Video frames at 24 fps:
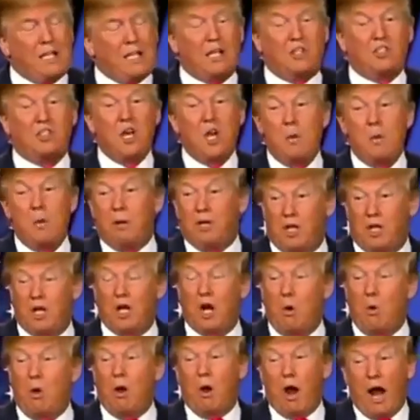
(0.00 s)
But you know
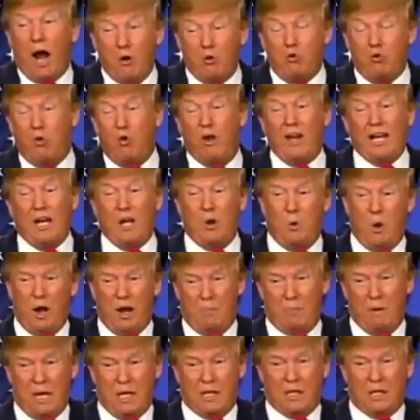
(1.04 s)
where I really want to
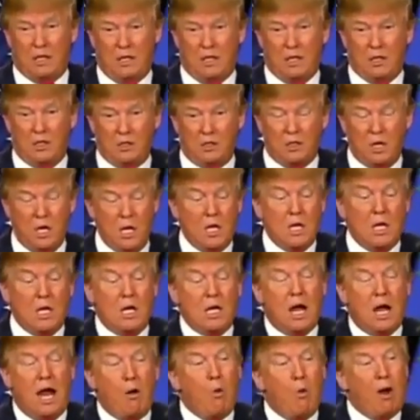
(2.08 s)
make the deals?
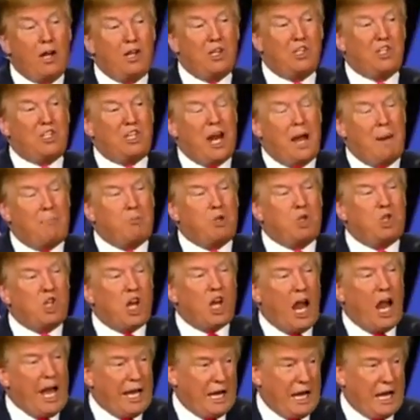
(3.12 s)
I want to stop
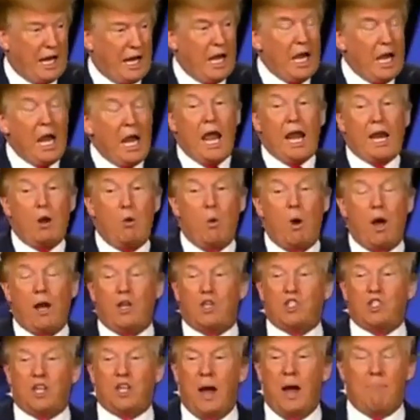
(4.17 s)
China, and I want to
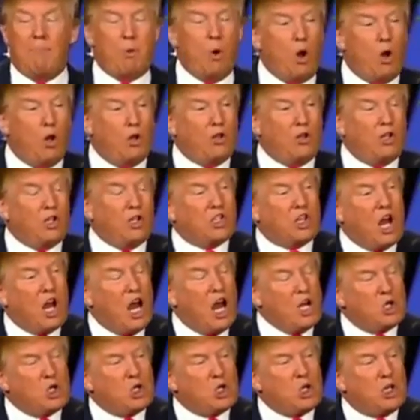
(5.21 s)
stop all these
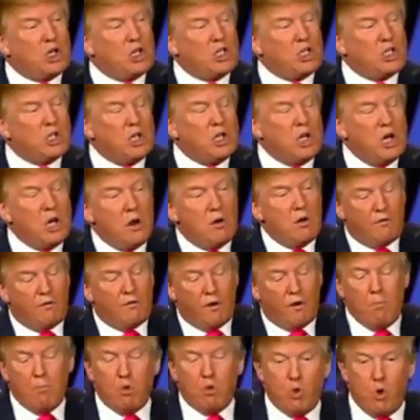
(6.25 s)
countries from
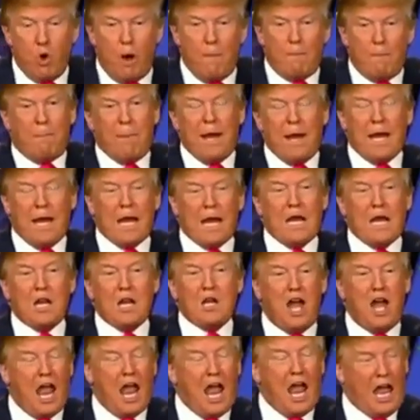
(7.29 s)
ripping the
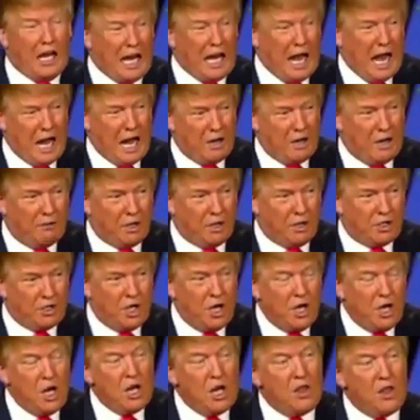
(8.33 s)
hell out of us.
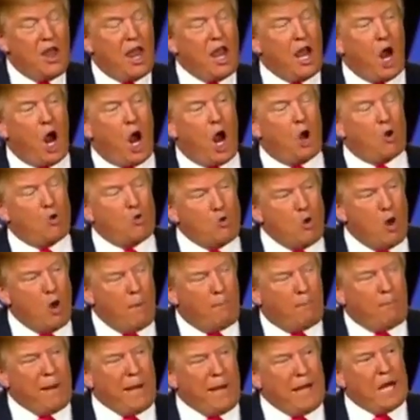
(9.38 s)
They are
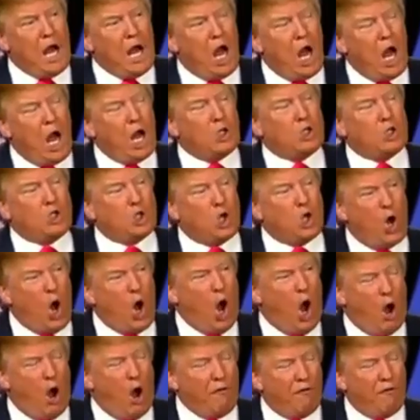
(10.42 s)
ripping us
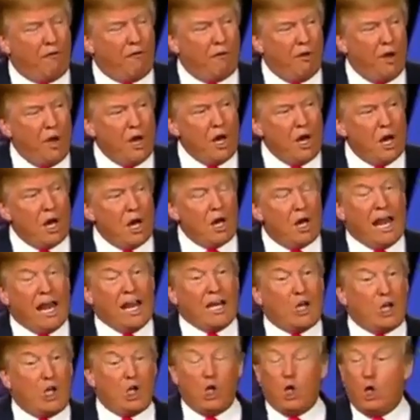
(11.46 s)
off like
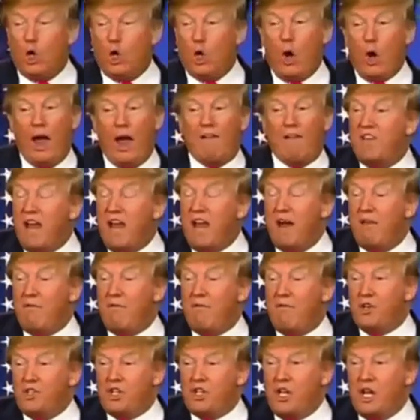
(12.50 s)
you have never
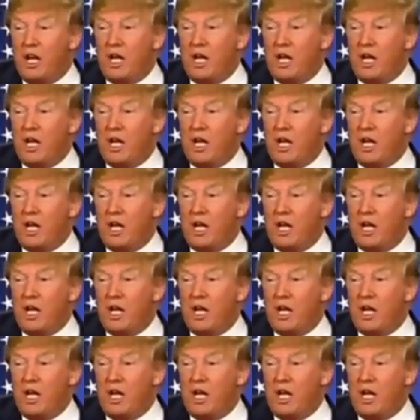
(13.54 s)
seen.